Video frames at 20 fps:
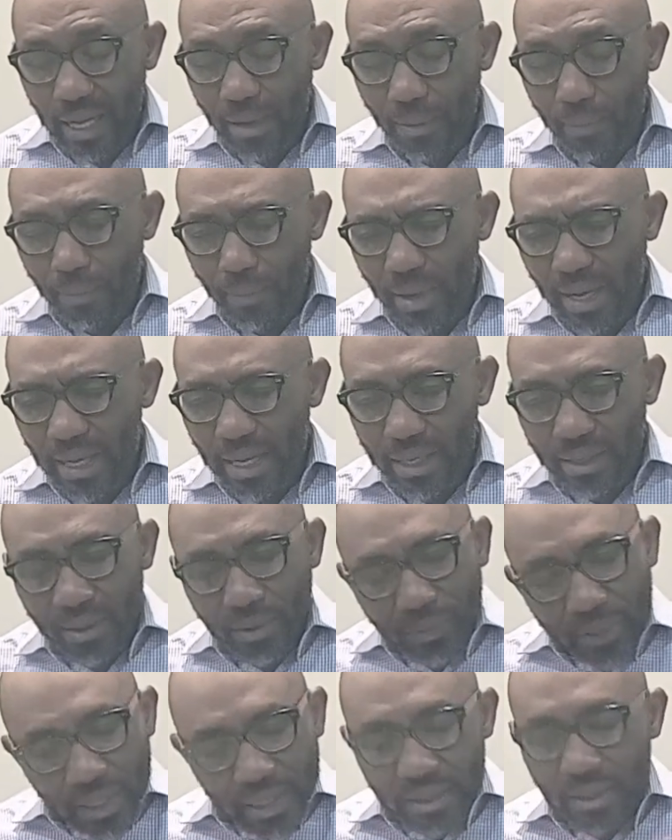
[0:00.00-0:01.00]
And the
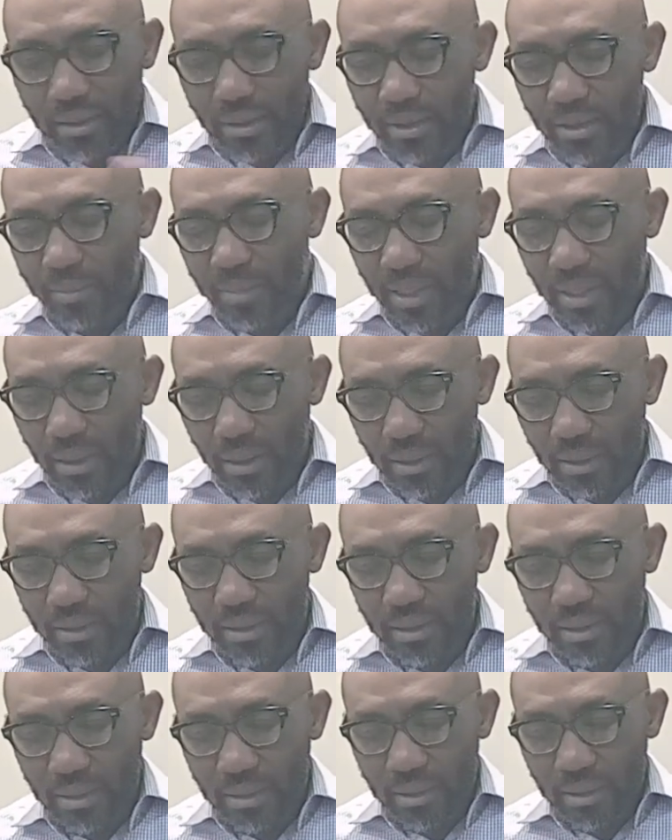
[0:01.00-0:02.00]
reason is
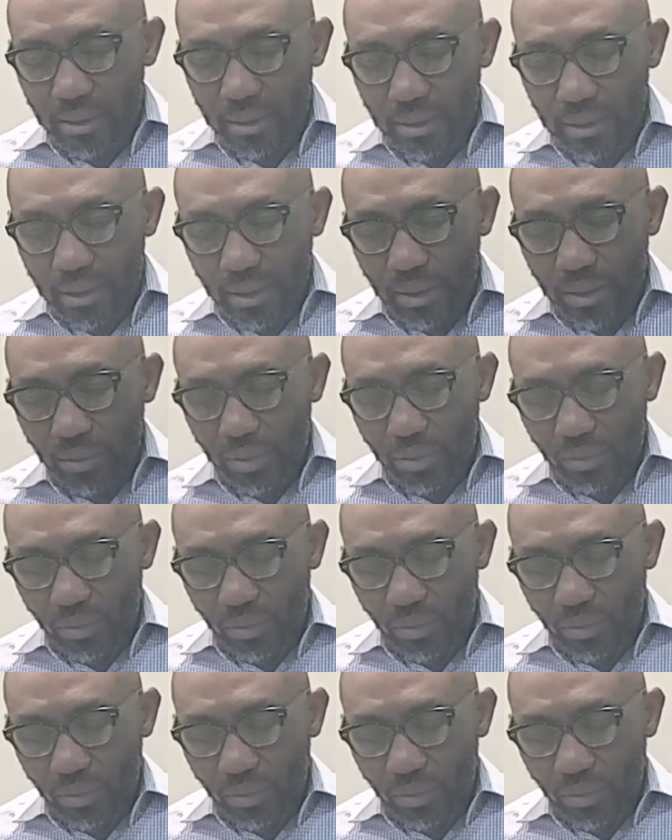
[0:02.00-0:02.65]
because we're